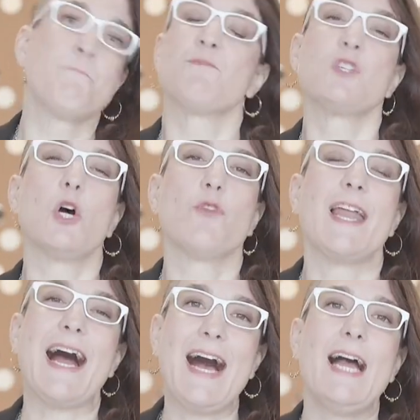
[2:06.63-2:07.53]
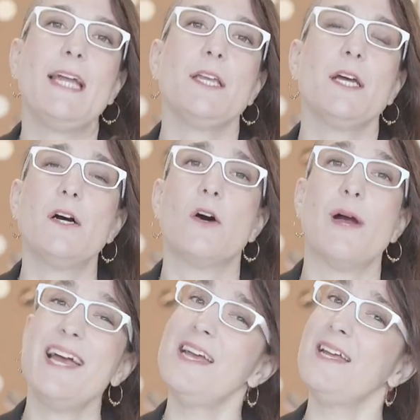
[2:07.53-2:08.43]
so that I know,
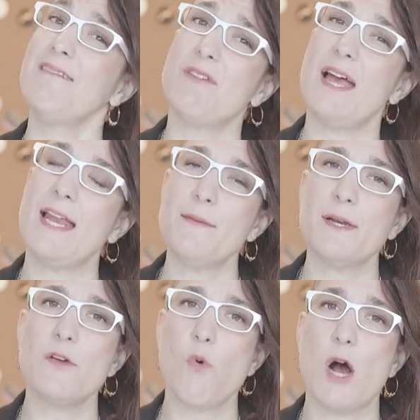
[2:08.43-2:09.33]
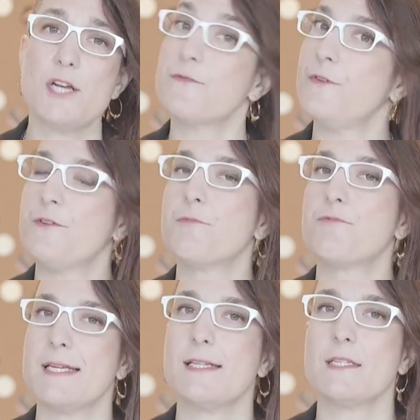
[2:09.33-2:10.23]
hey, anybody who watched
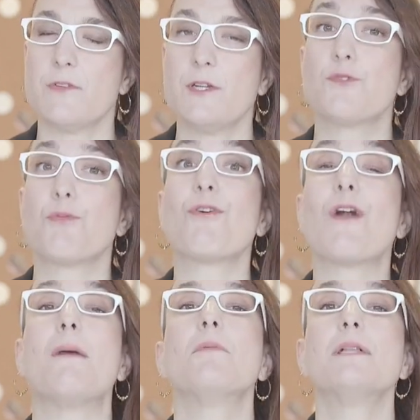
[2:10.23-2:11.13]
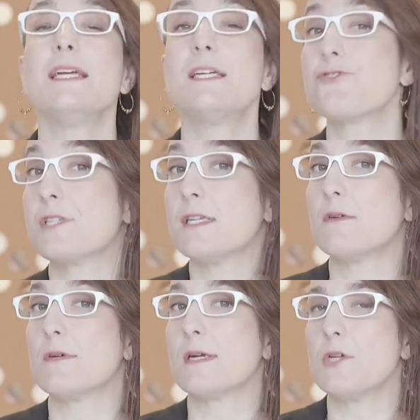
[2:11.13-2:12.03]
50% of this video is probably interested
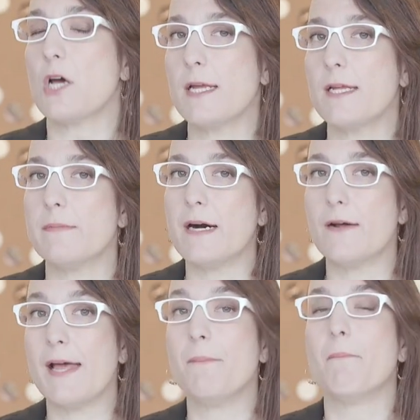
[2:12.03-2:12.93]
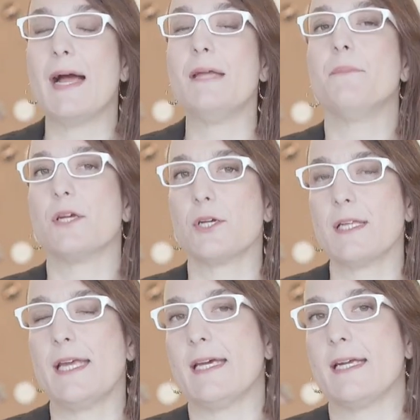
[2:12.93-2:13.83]
in what I'm talking about and might be a
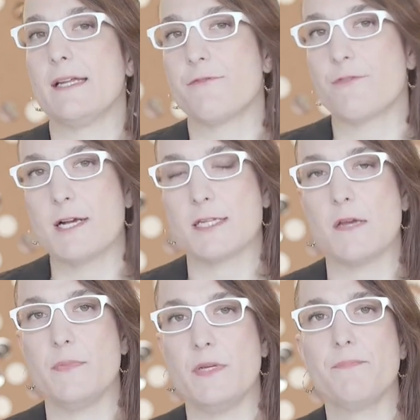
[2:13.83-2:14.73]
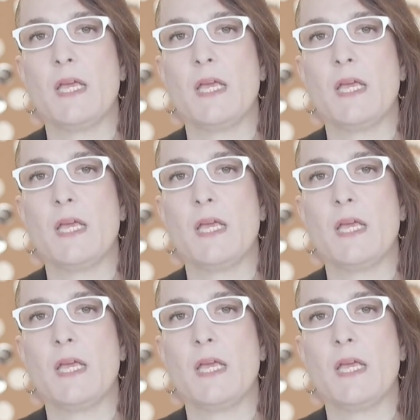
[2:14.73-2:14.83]
good candidate for SIB.